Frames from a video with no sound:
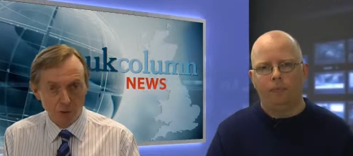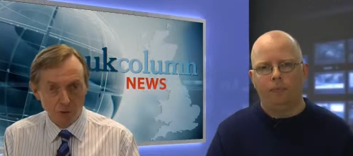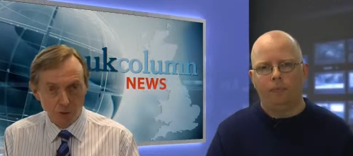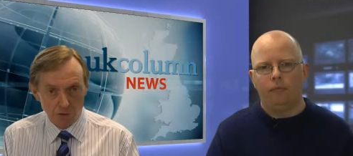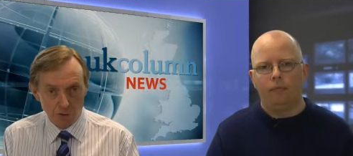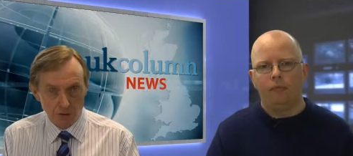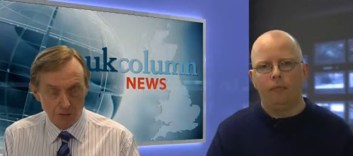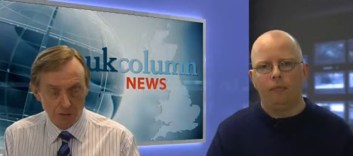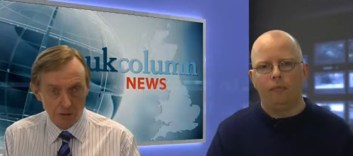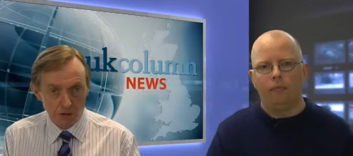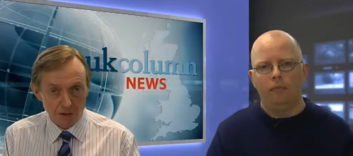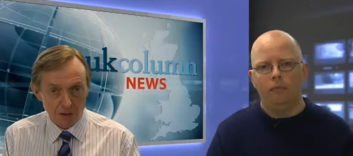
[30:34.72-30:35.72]

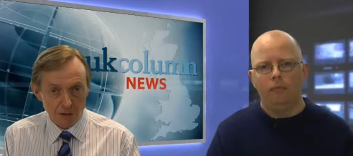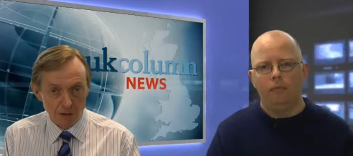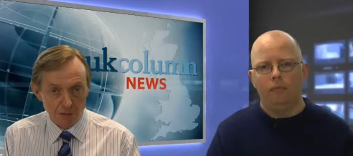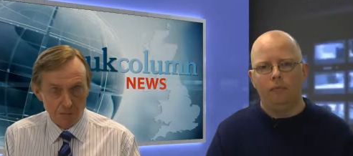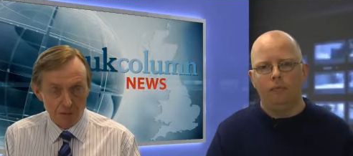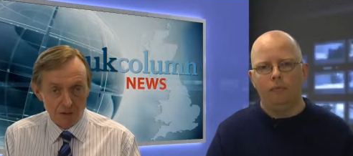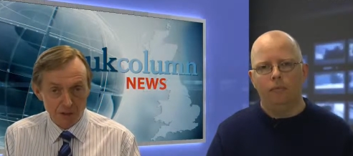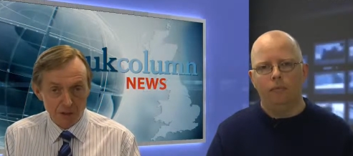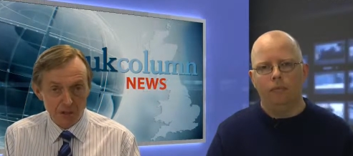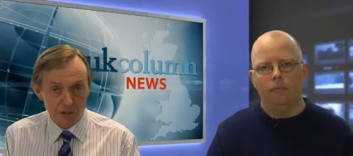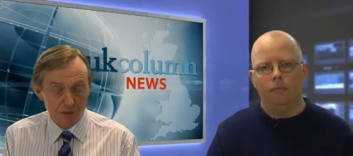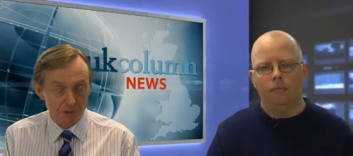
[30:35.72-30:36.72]
Speaker 1: documents, um,
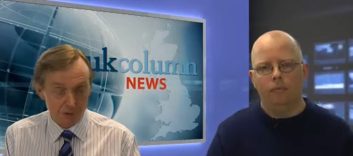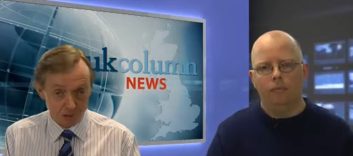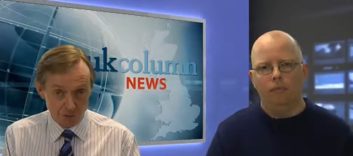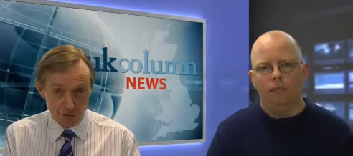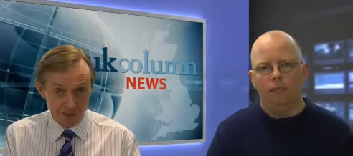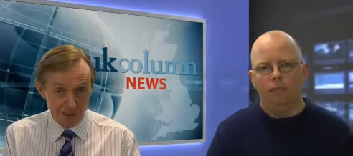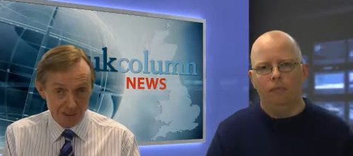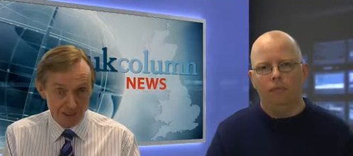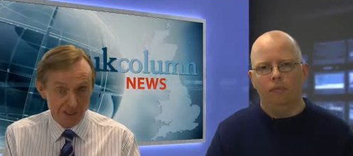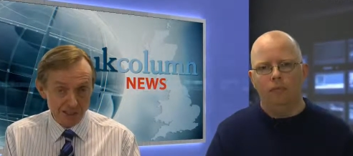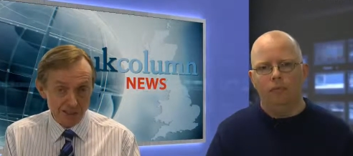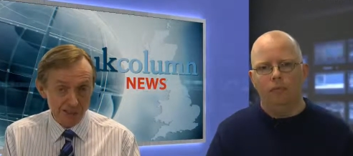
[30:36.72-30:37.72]
see, to actually
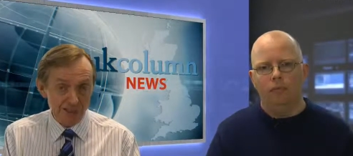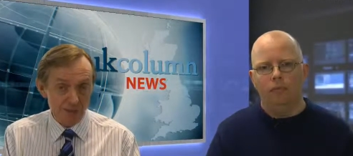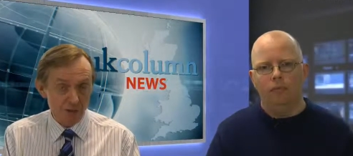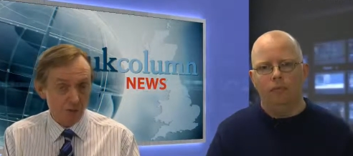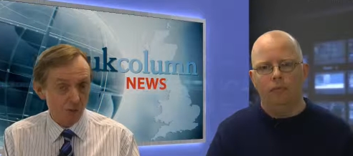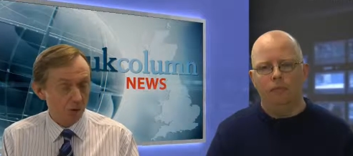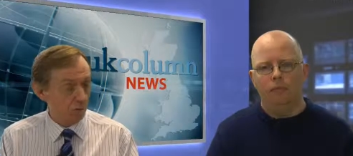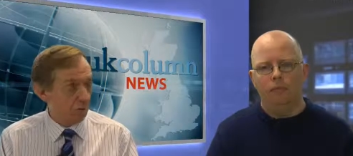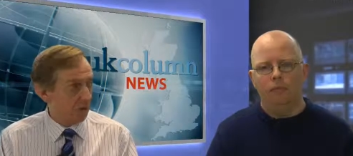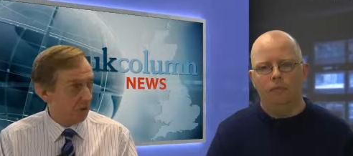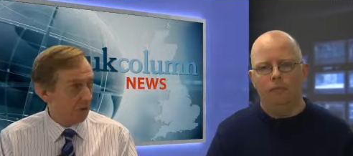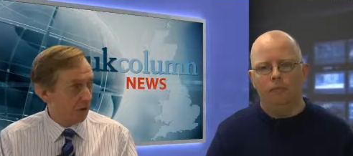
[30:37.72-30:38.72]
see these
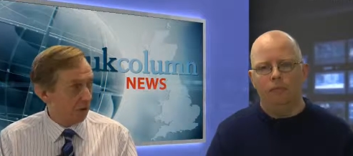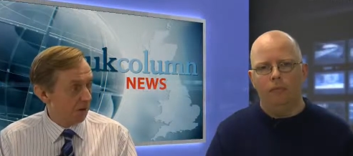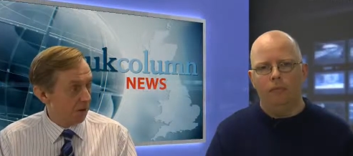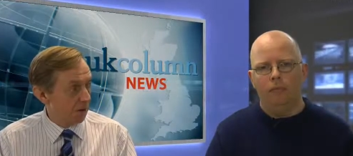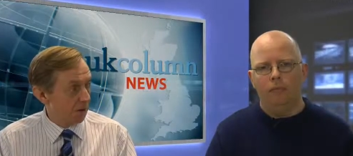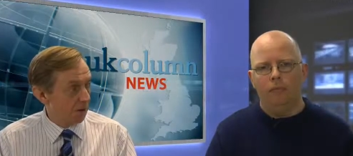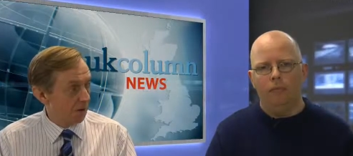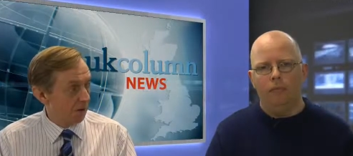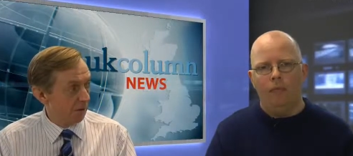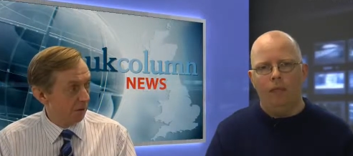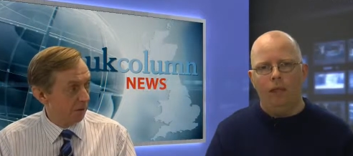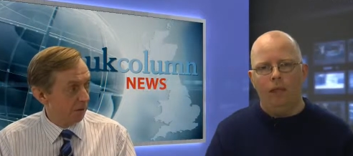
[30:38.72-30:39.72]
documents is a, is, is
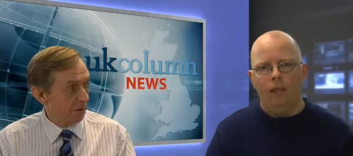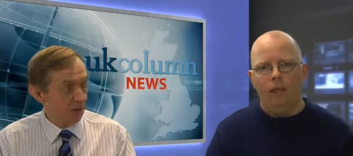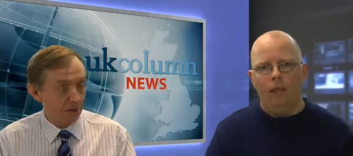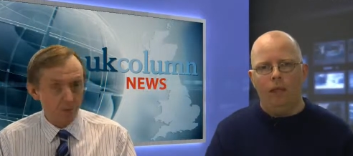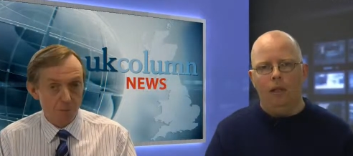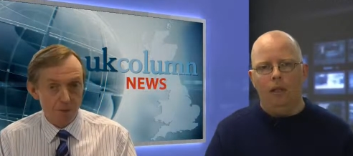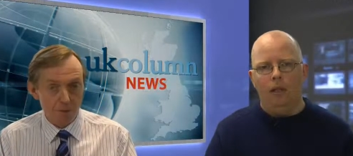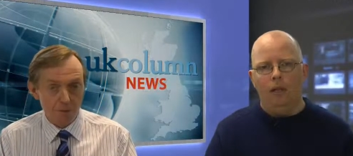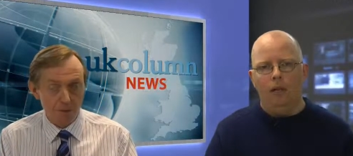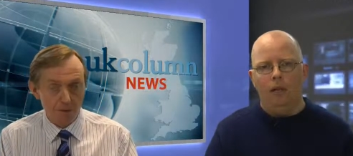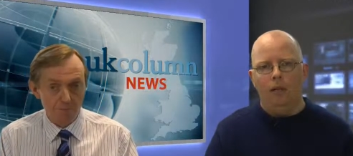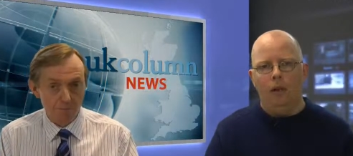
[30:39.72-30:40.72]
a key part
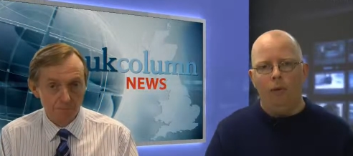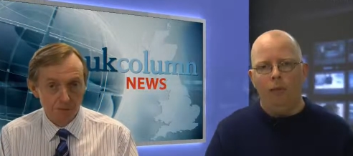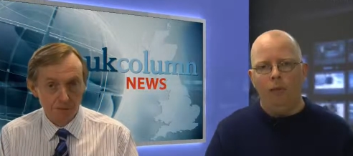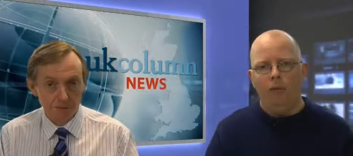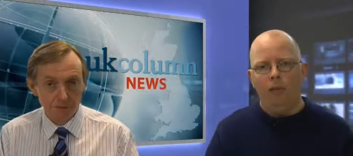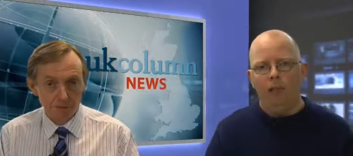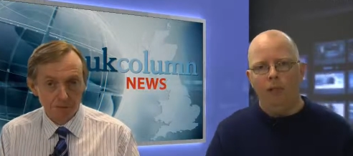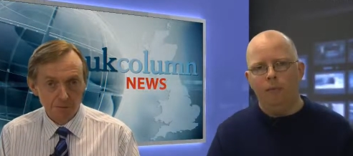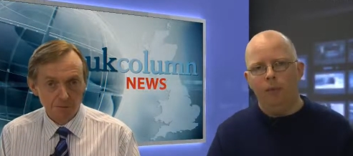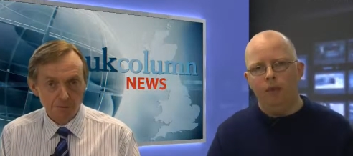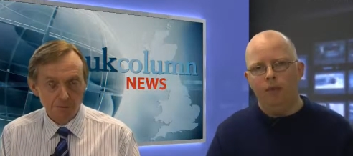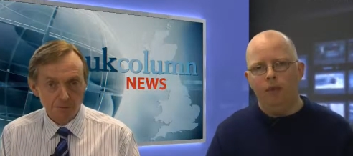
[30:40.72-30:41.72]
of it.
Speaker 2: Well, we were speaking to
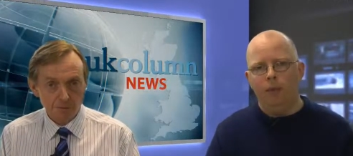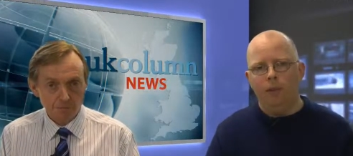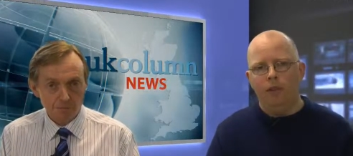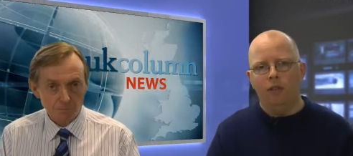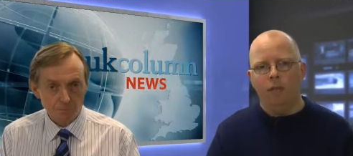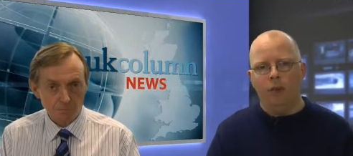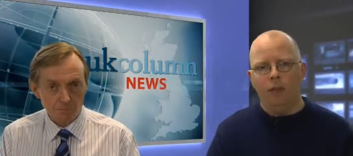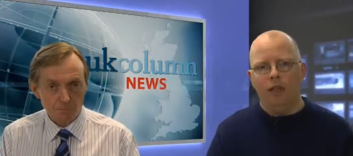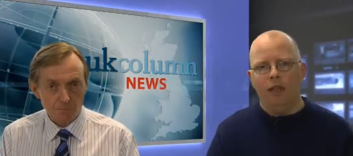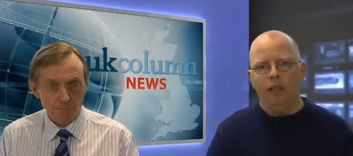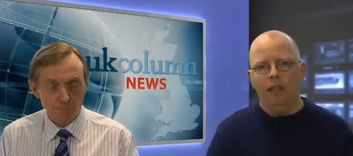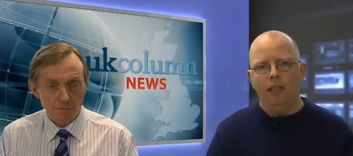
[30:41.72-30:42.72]
Mr. Ebert this
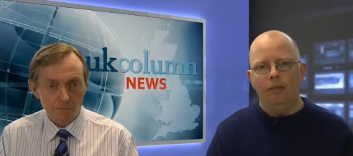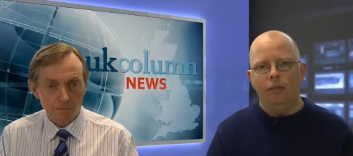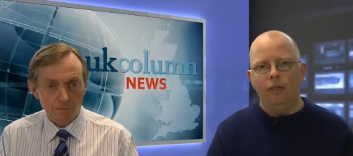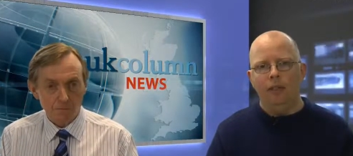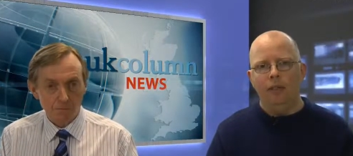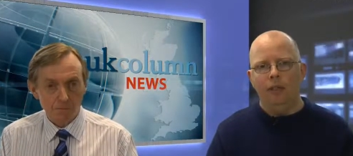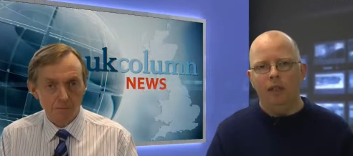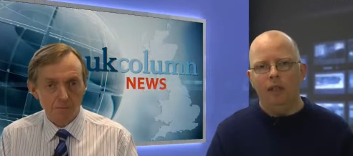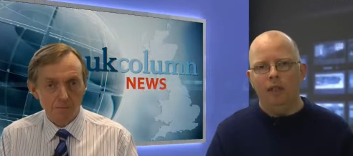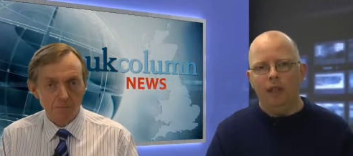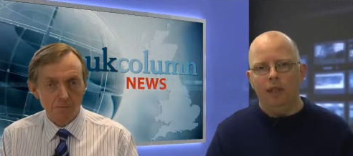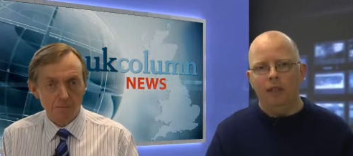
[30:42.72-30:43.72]
morning, and he is really, really
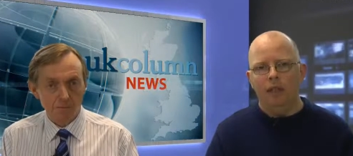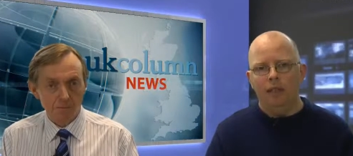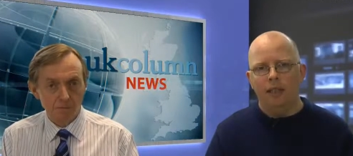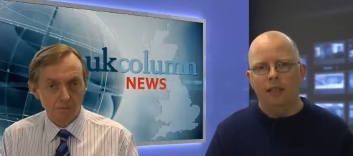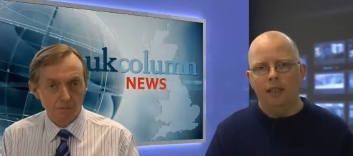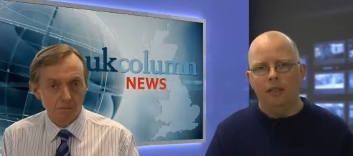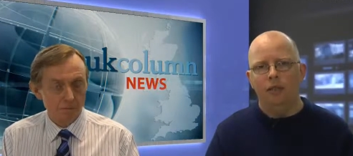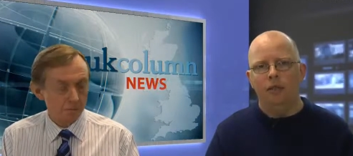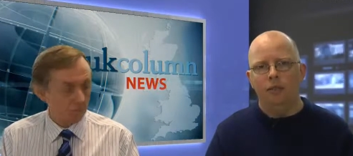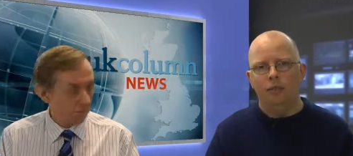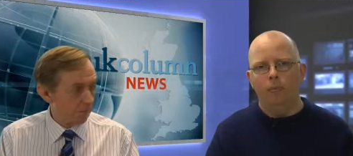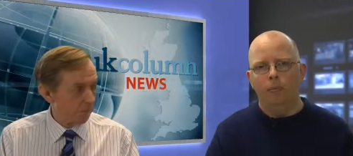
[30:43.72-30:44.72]
keen that this
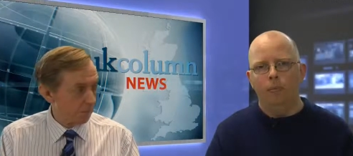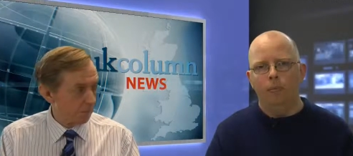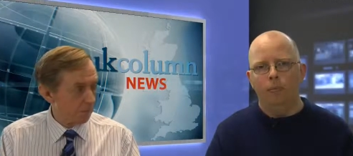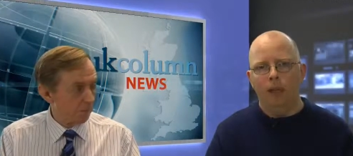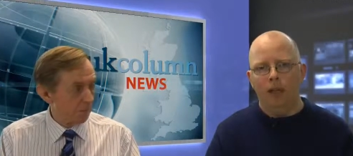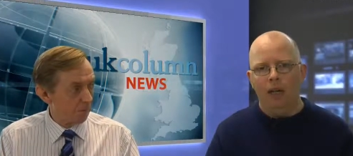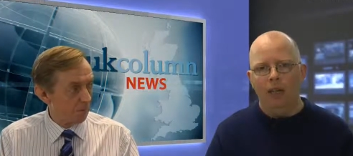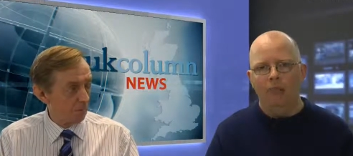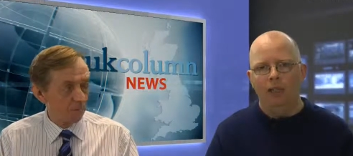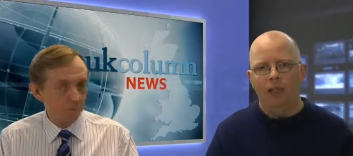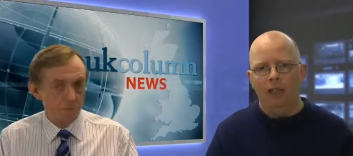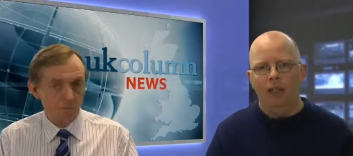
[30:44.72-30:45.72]
issue
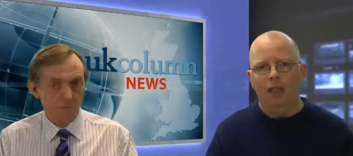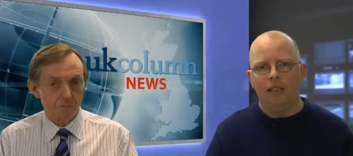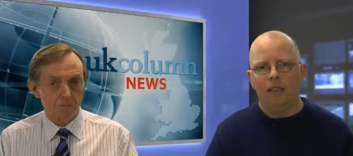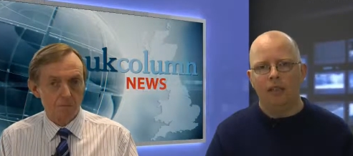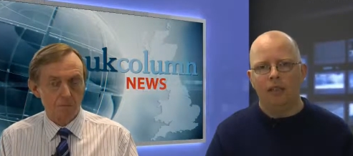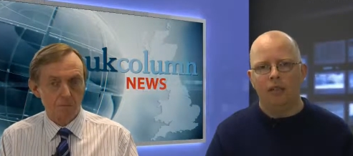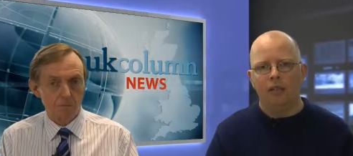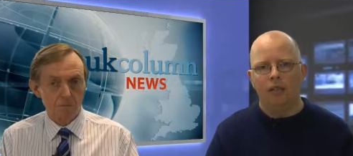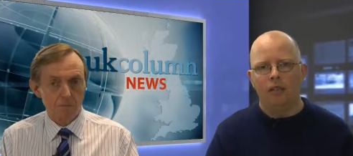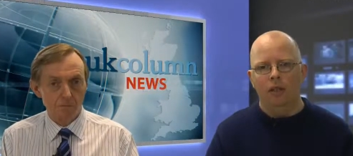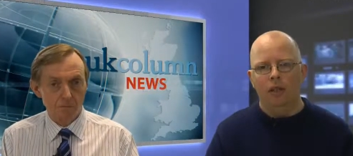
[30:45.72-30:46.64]
becomes an election issue.